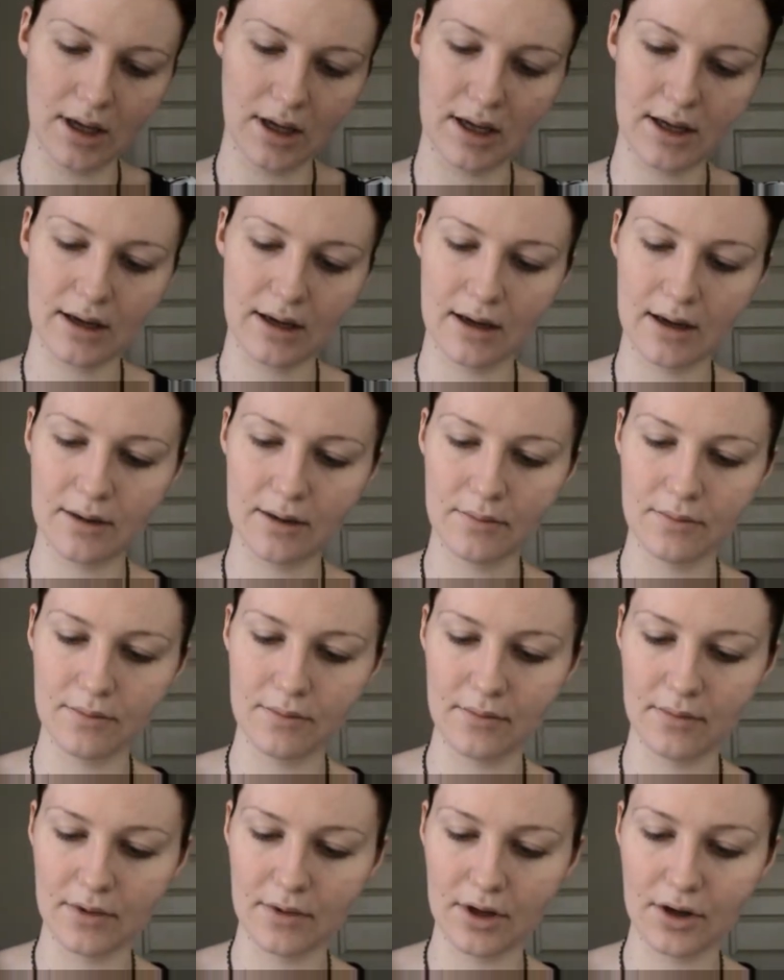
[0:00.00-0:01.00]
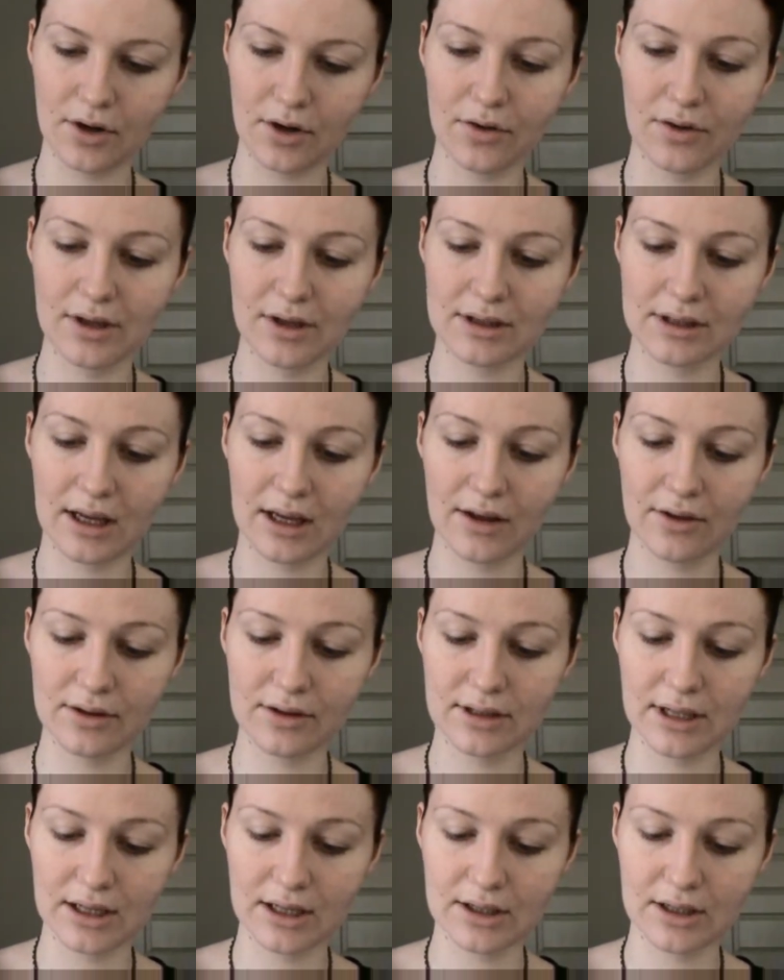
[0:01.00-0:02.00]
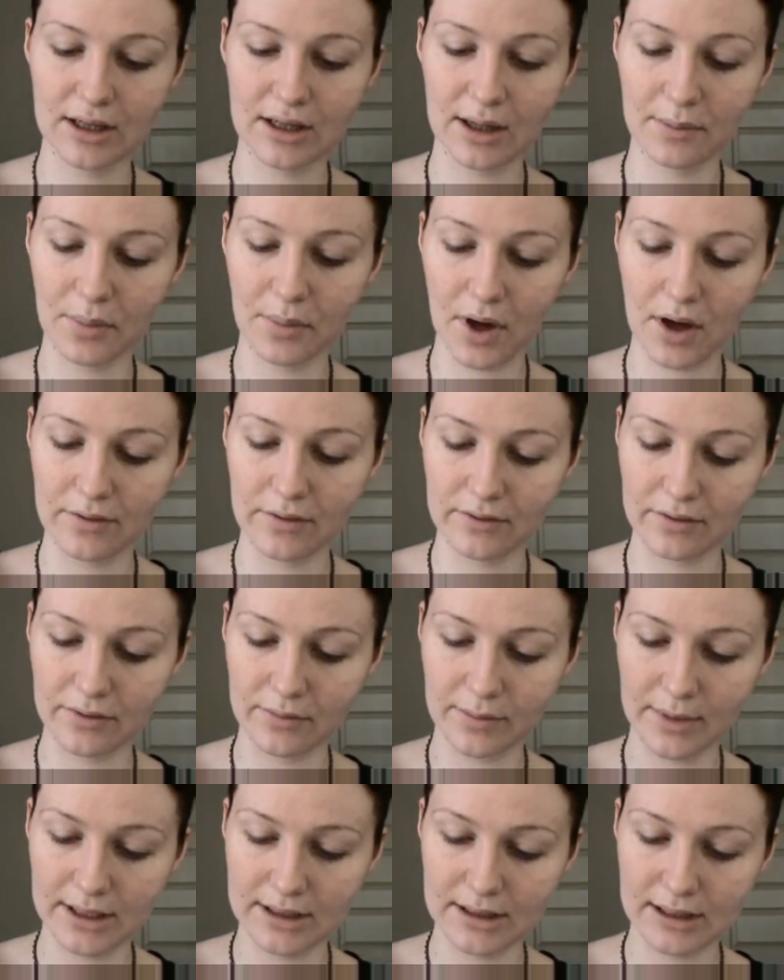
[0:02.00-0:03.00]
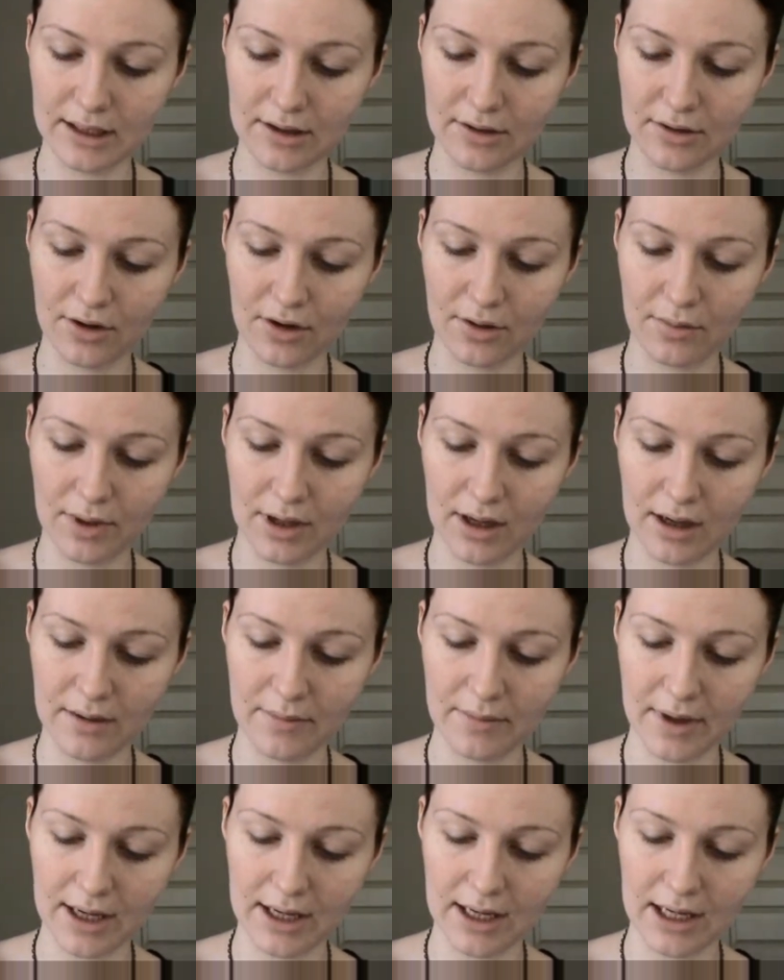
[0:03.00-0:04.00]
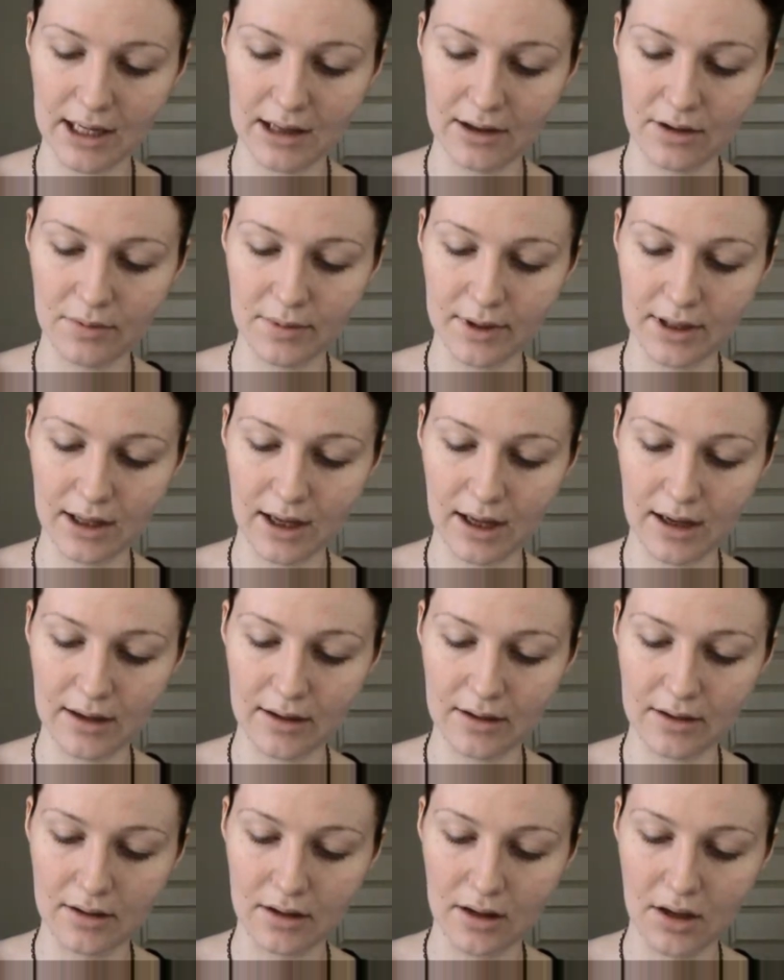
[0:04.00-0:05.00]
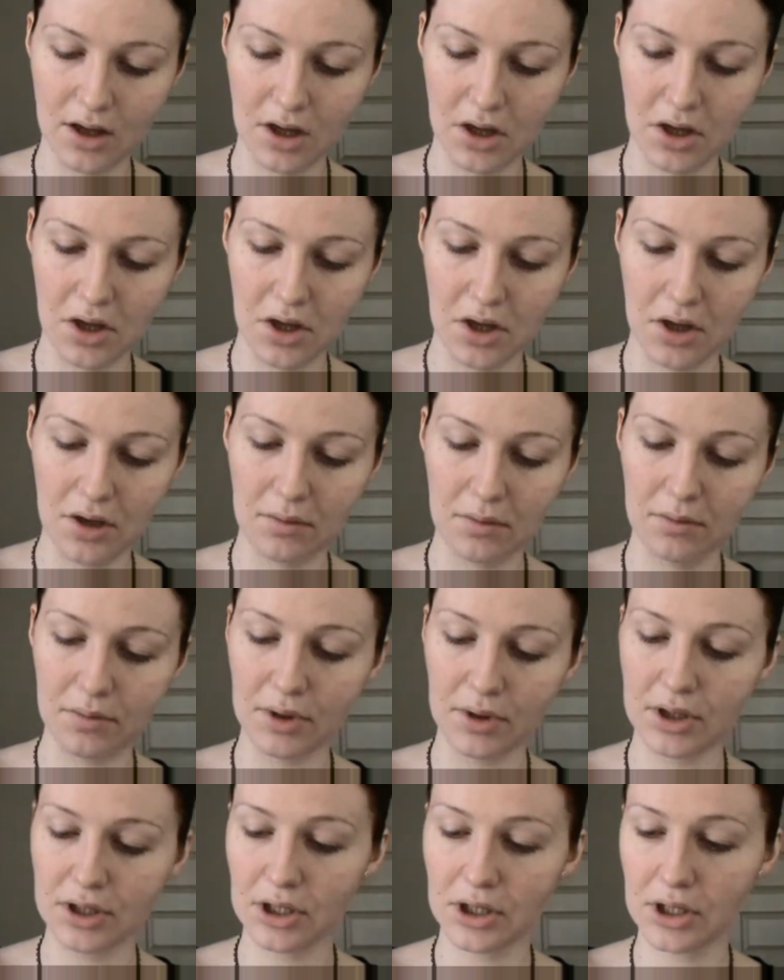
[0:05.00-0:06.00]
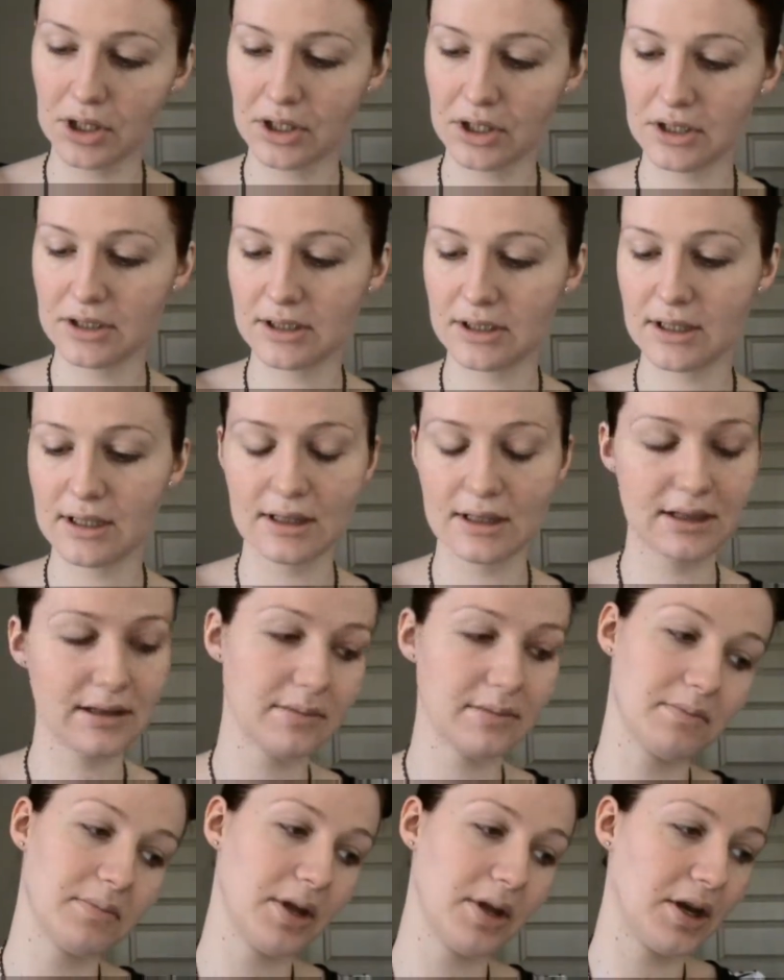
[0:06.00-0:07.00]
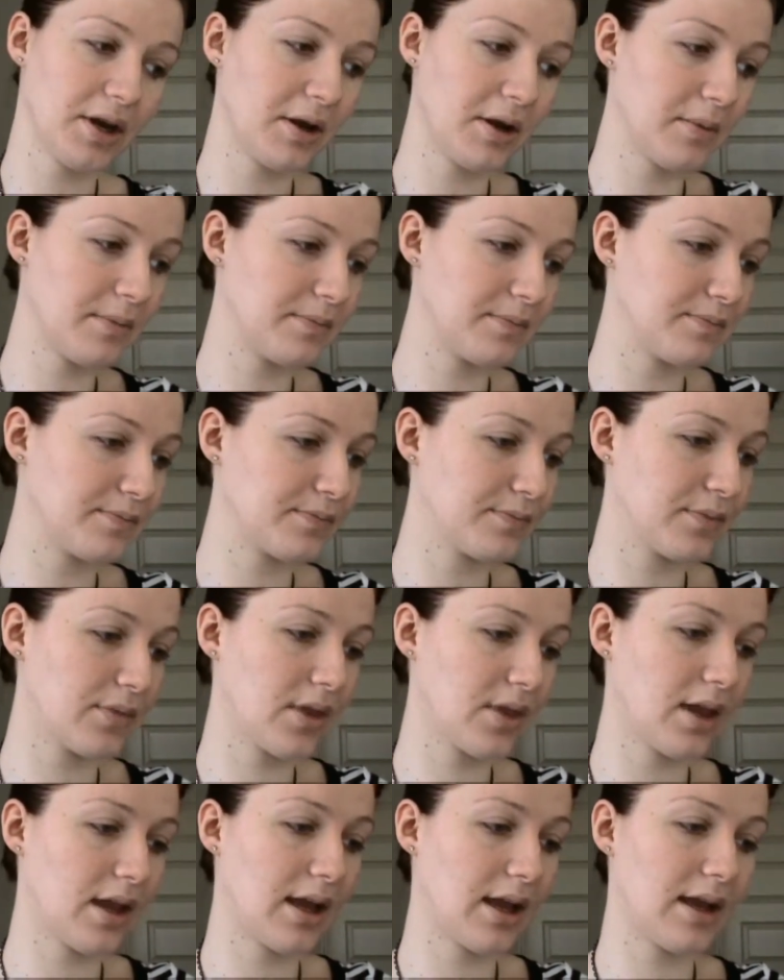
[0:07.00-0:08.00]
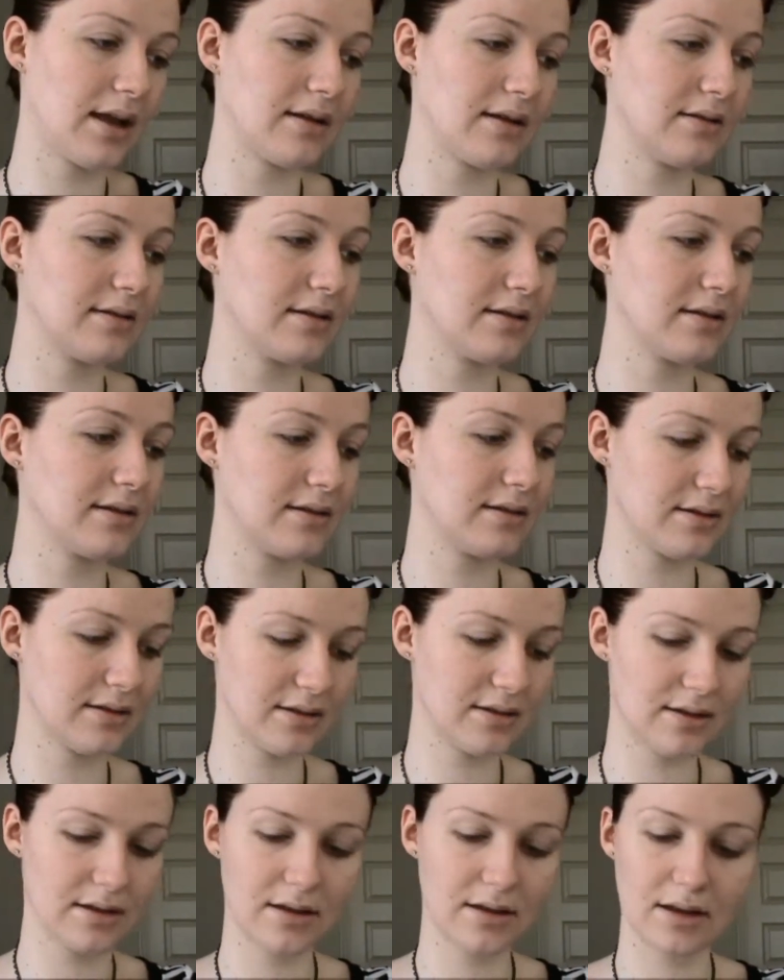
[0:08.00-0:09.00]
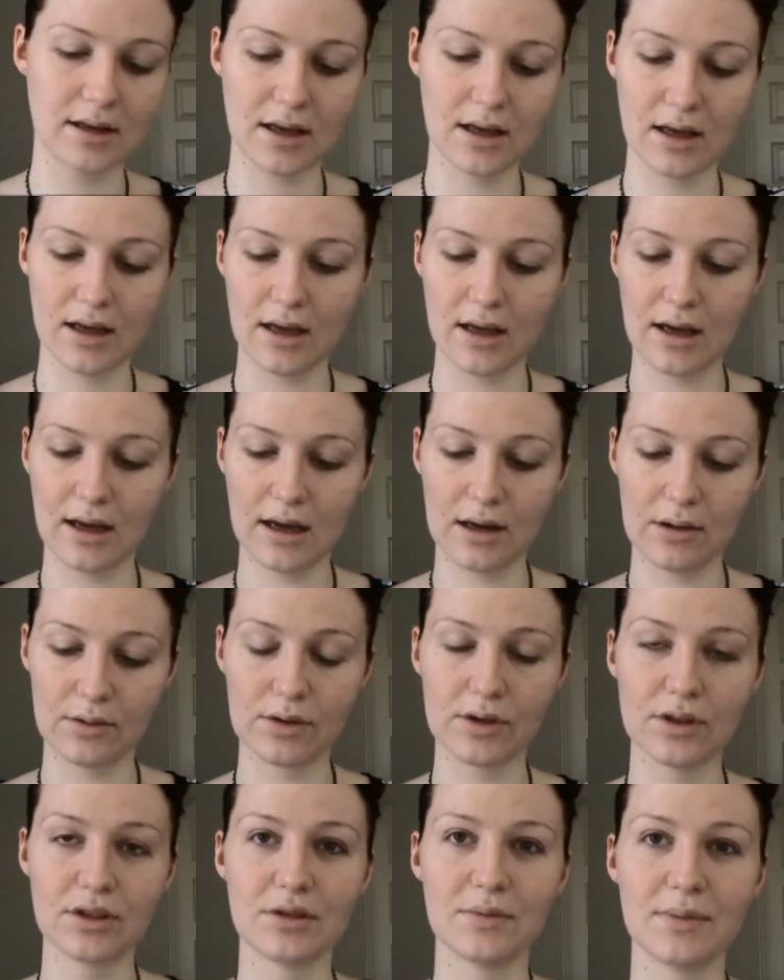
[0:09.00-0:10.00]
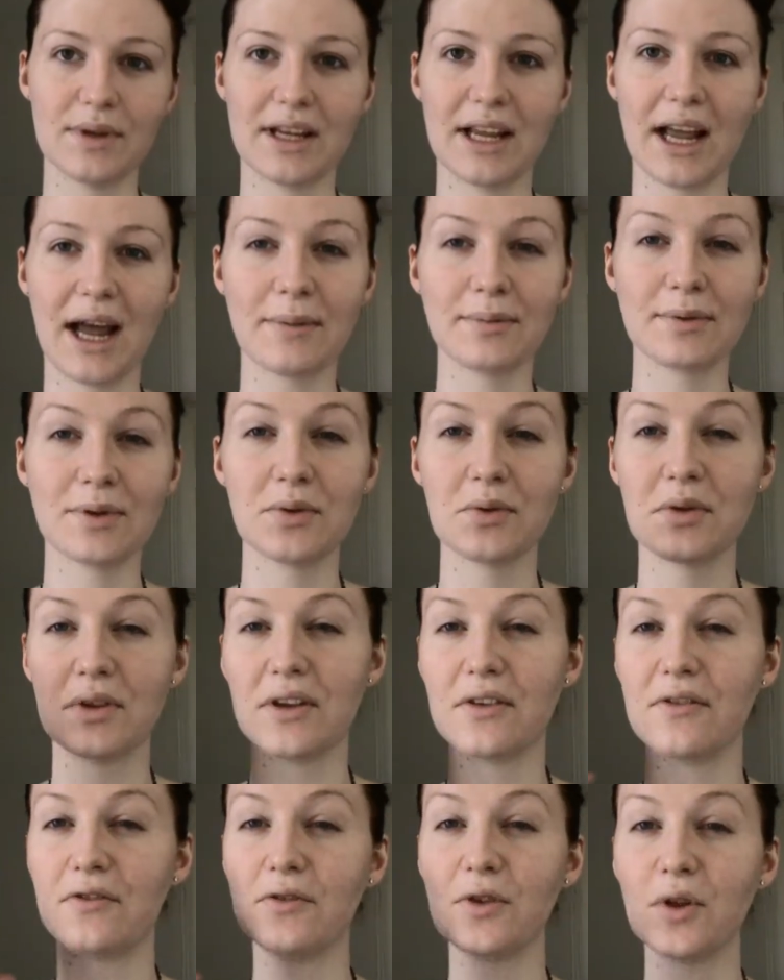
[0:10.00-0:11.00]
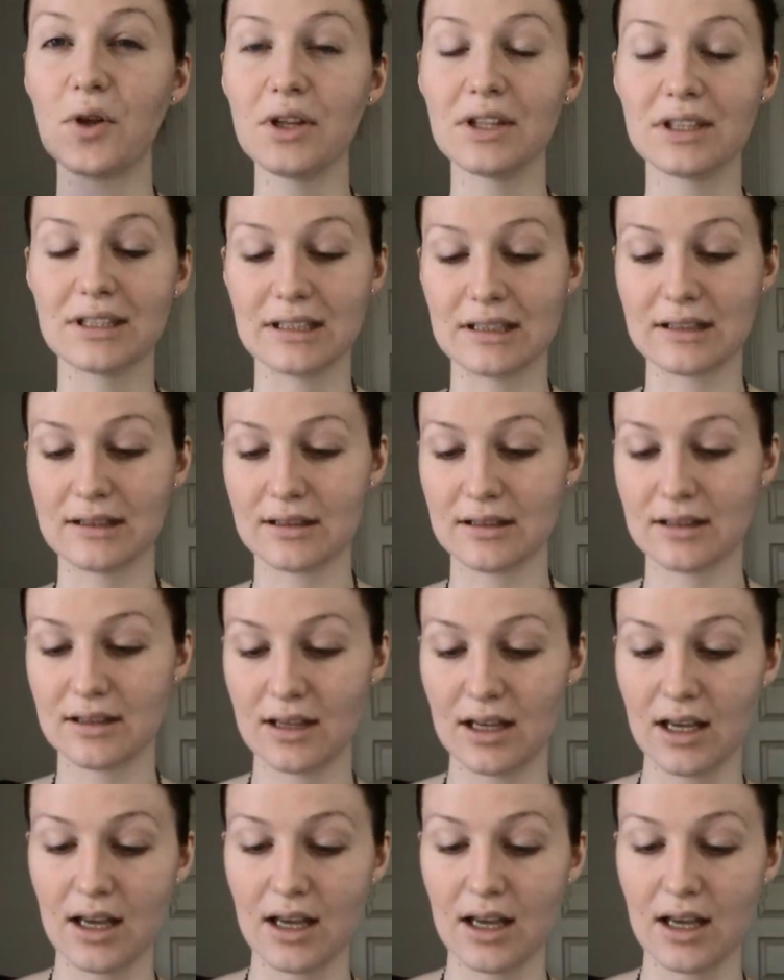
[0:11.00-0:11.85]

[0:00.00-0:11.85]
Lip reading: And I am, you know, this colour is actually like perfect for my skin tone, but I am making it a little bit lighter, because it's pinup and I want it to be absolutely flawless.